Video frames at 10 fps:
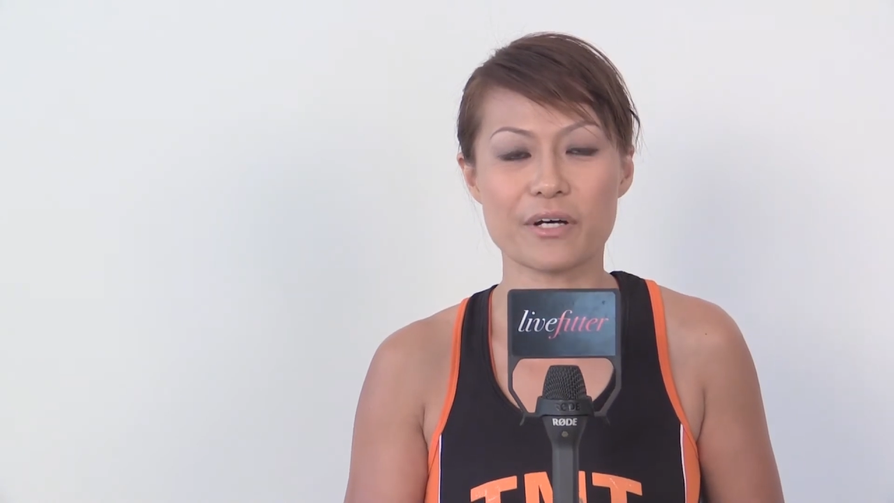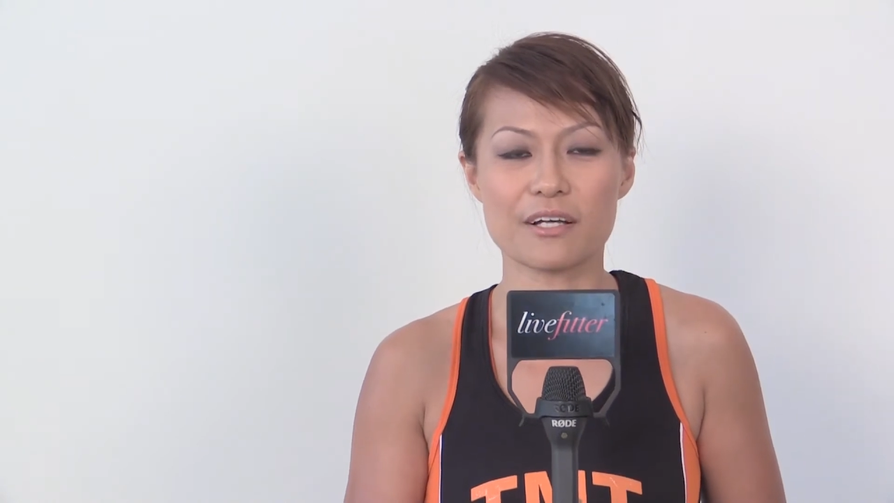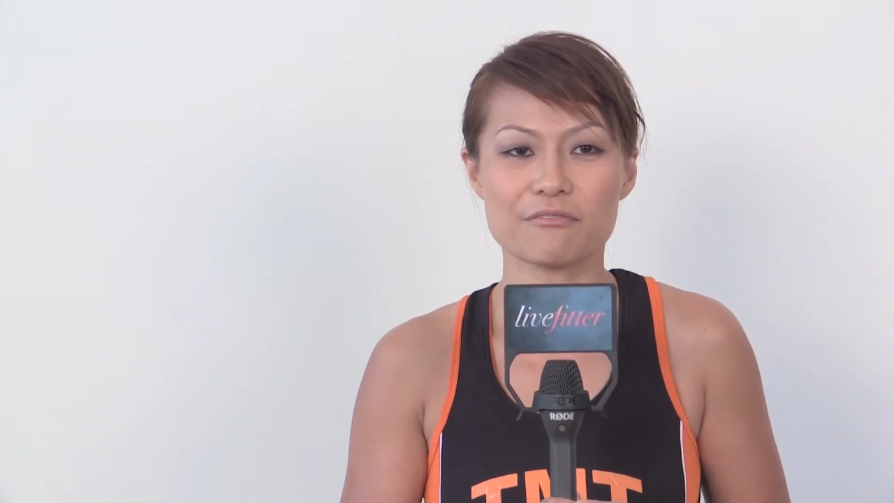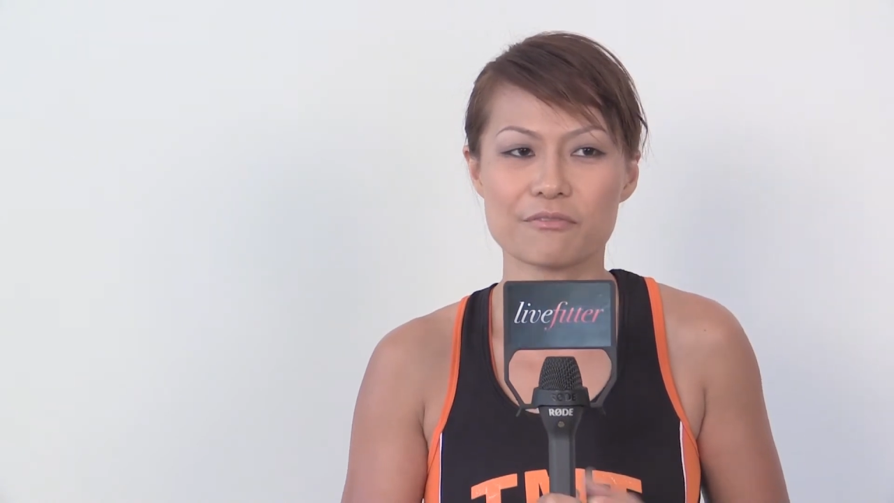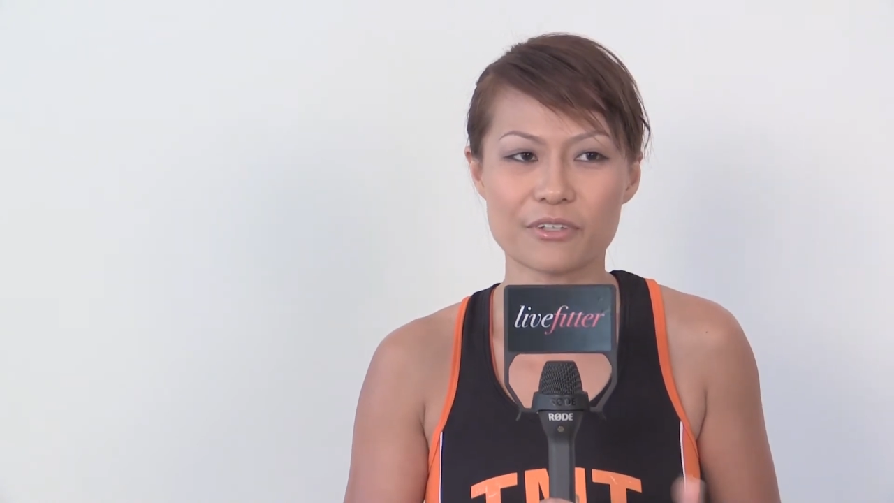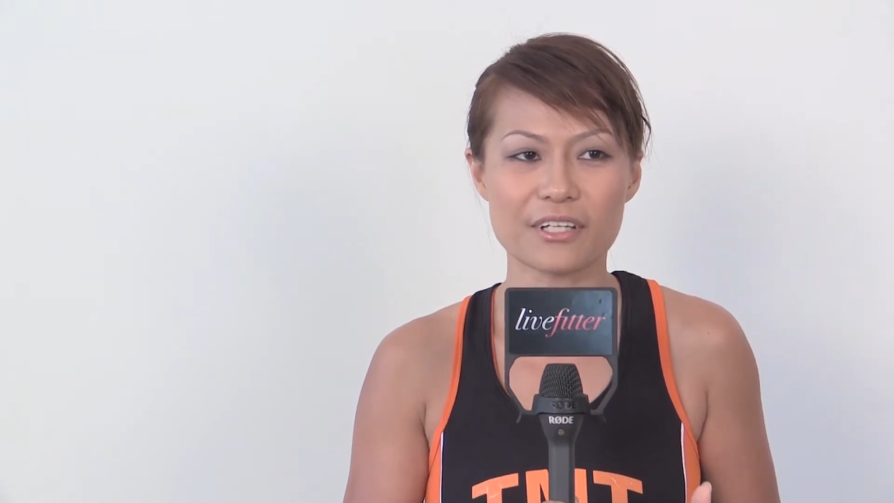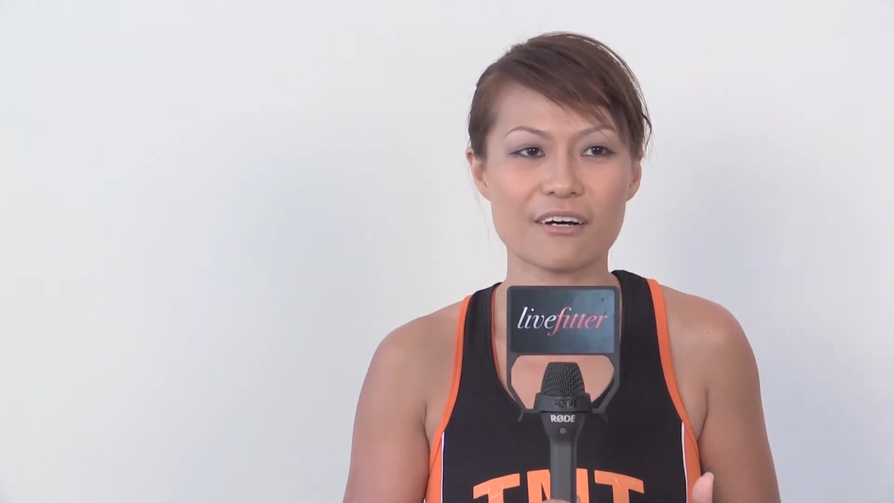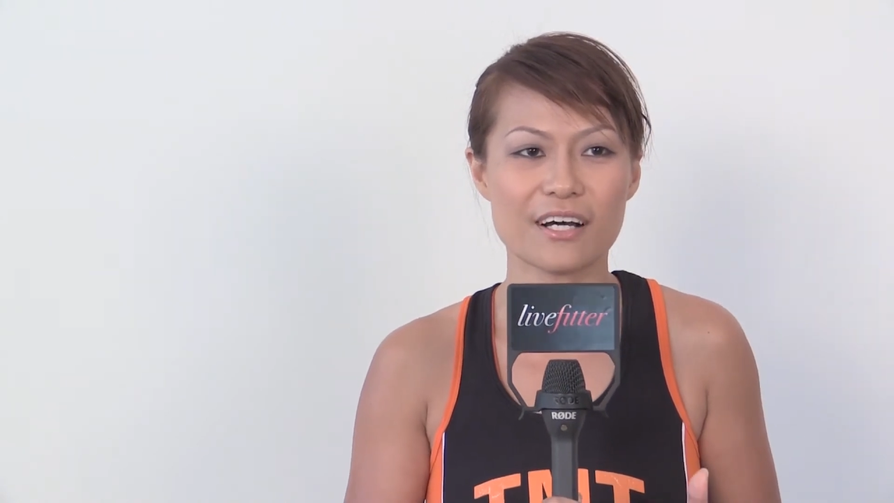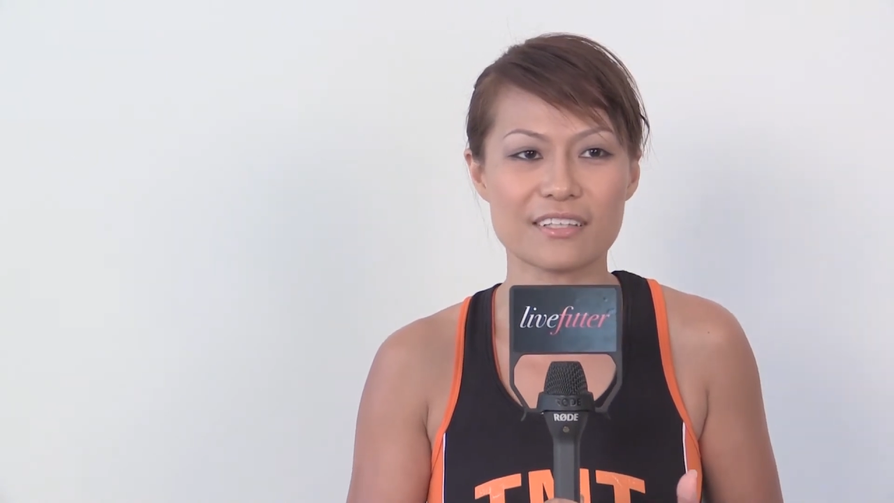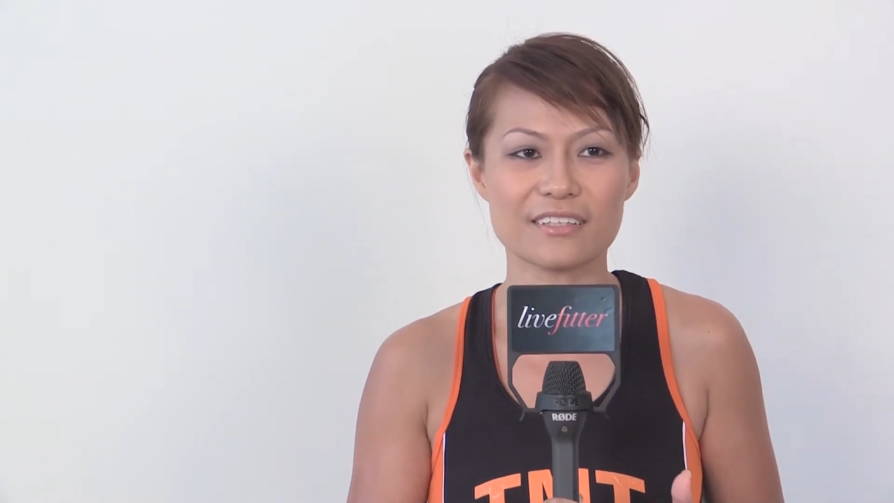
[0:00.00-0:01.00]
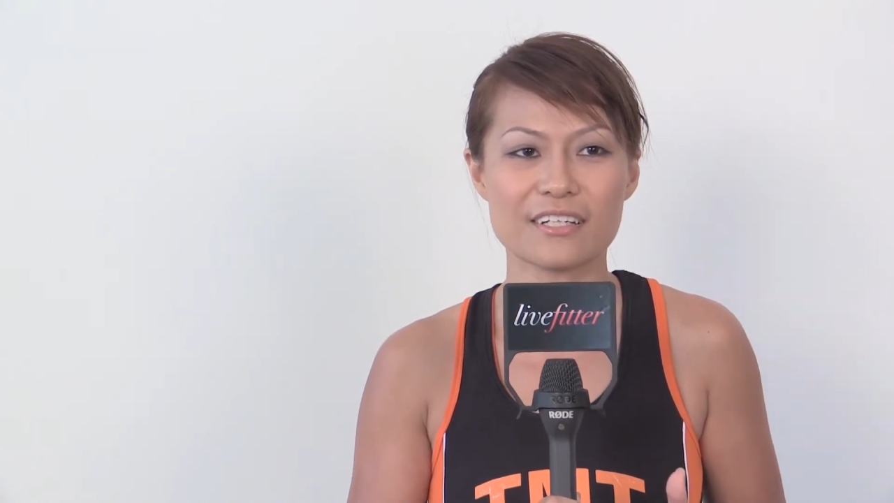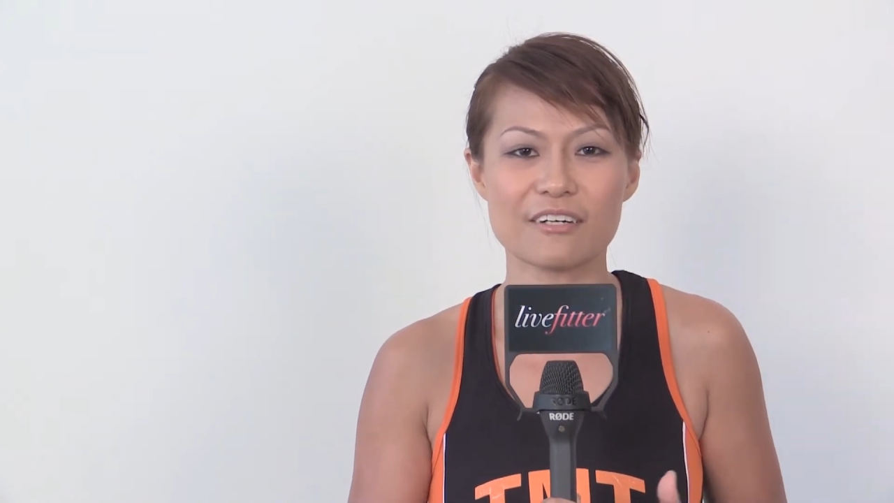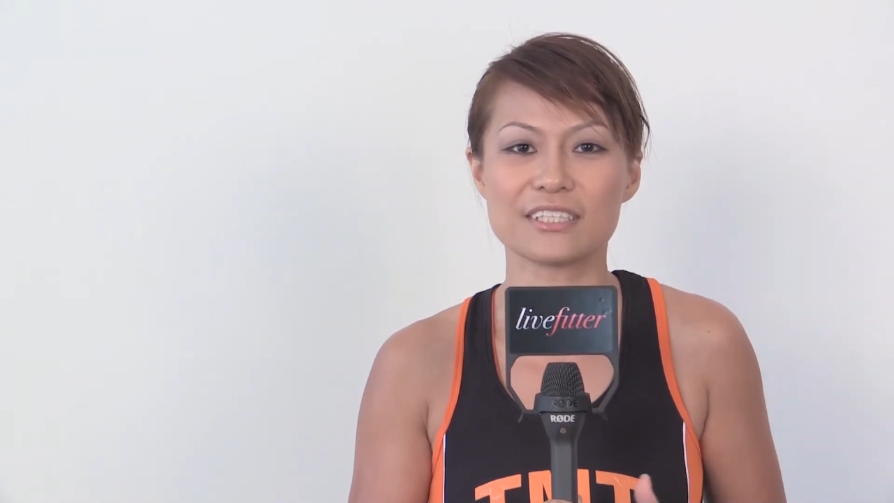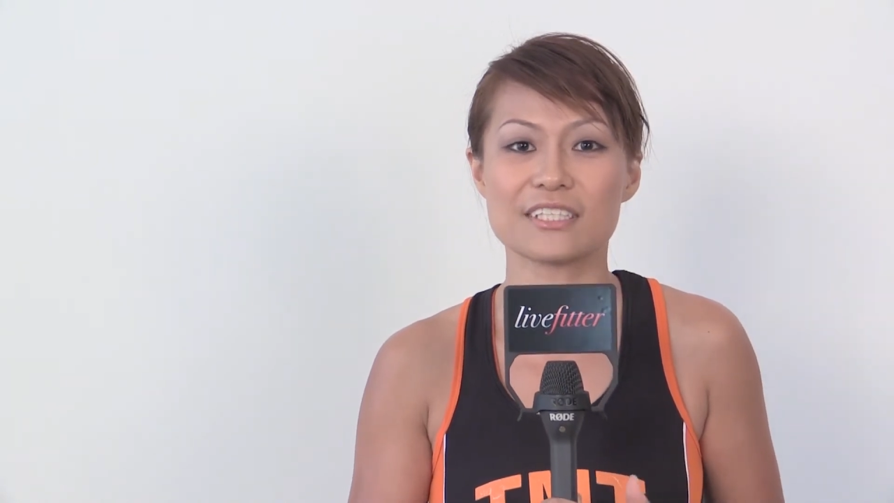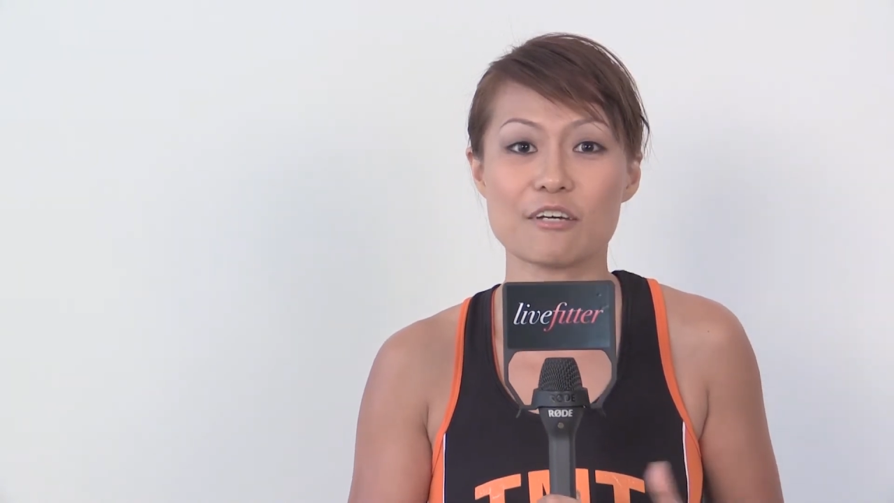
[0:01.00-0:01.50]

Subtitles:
But for now, I think I'll just